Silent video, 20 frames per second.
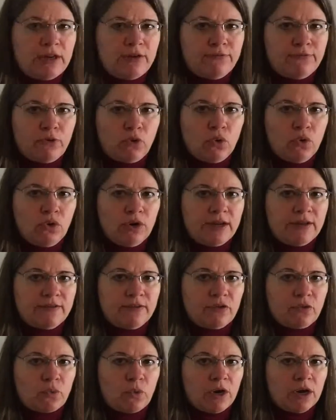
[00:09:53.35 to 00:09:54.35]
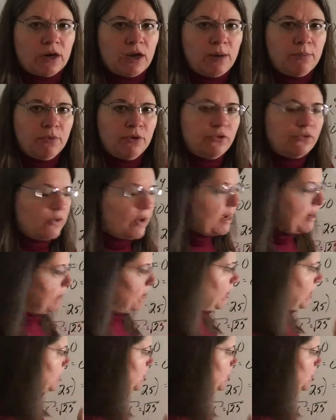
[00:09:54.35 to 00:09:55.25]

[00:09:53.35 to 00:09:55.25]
4 is a square number, so I can bring